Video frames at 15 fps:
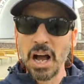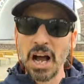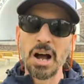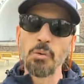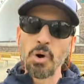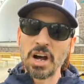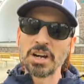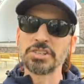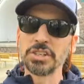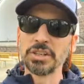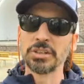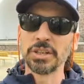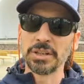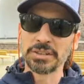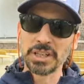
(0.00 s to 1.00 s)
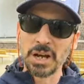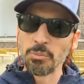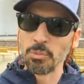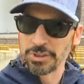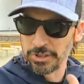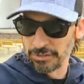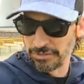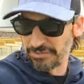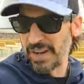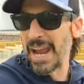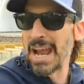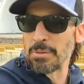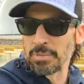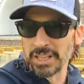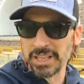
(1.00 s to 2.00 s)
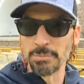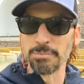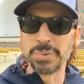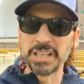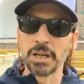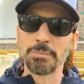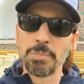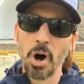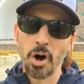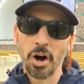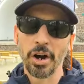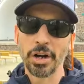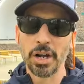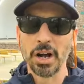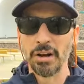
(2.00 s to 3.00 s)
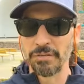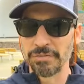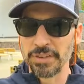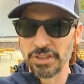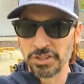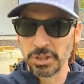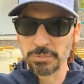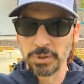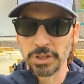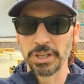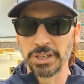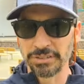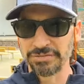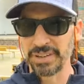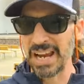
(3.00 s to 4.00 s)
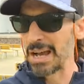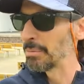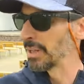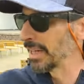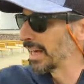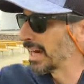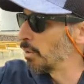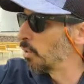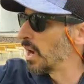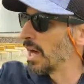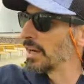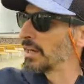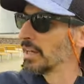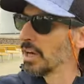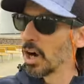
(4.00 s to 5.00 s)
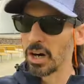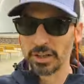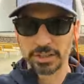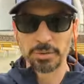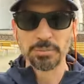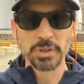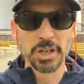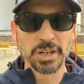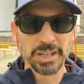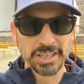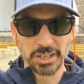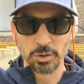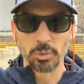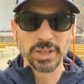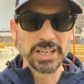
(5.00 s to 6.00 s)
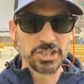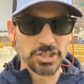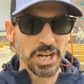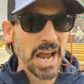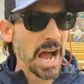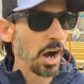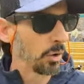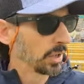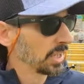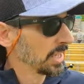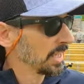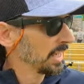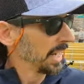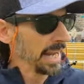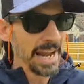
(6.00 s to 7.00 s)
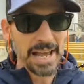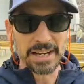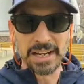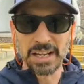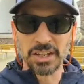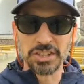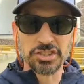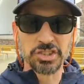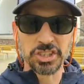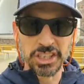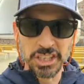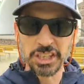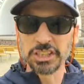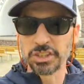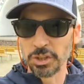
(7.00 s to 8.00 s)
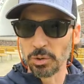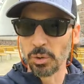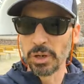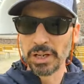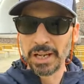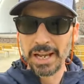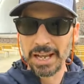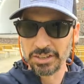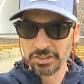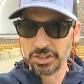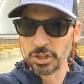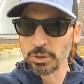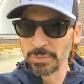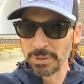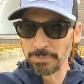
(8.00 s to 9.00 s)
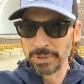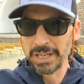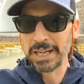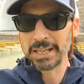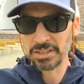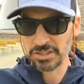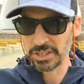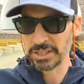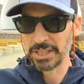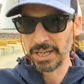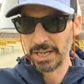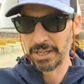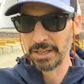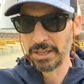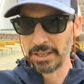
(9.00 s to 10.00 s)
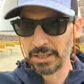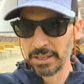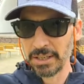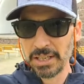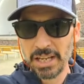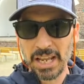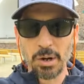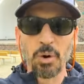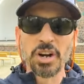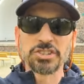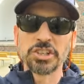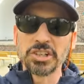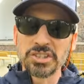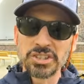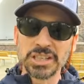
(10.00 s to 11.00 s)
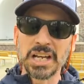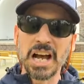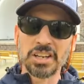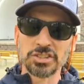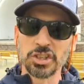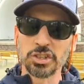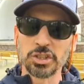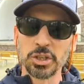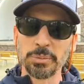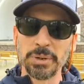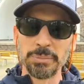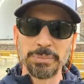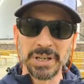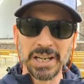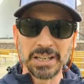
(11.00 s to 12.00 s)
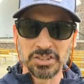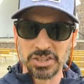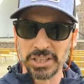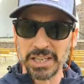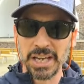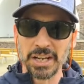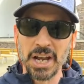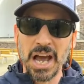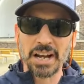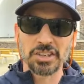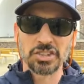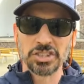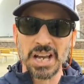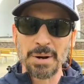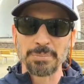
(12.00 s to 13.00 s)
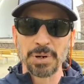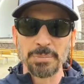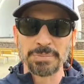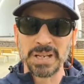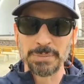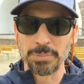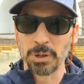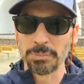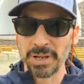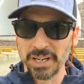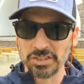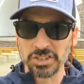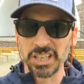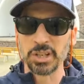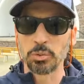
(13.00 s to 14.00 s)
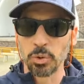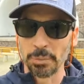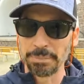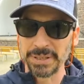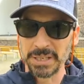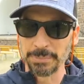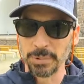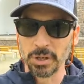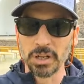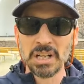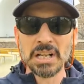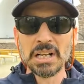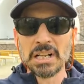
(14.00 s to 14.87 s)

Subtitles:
I want you to come with your family and be a part of this community family, and I want our community to reach out and see you as human beings again. And I want you to see us as human beings again, not as separate people, but as equal people